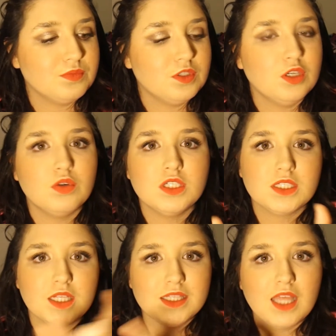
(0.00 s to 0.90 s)
You will just
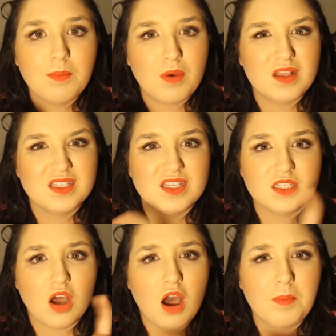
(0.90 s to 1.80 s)
click that box at the
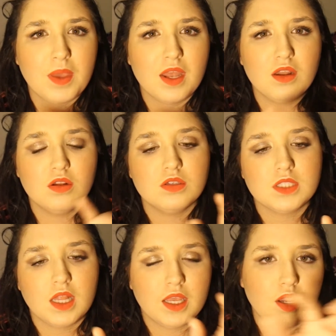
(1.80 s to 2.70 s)
top, and it'll
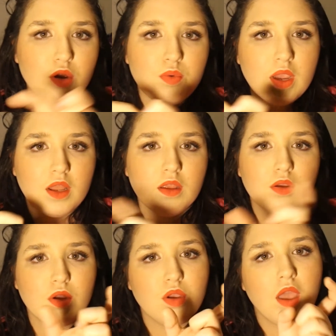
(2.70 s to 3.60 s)
say like
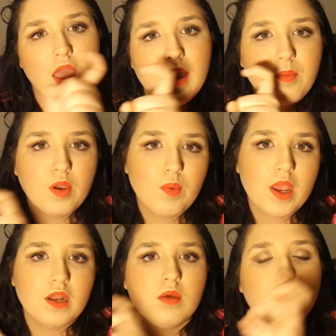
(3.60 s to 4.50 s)
hey, I'm going
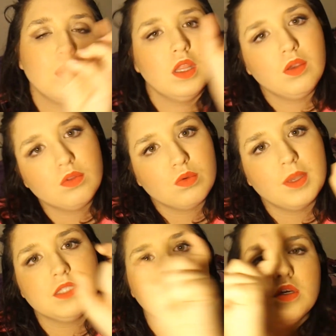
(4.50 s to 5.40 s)
random, or link with
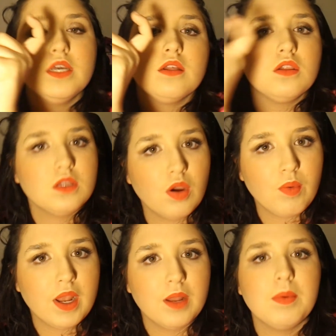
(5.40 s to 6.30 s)
roommates, and you'll hit go
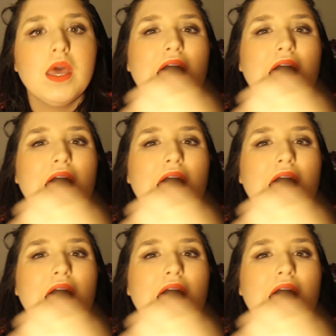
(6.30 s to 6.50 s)
random.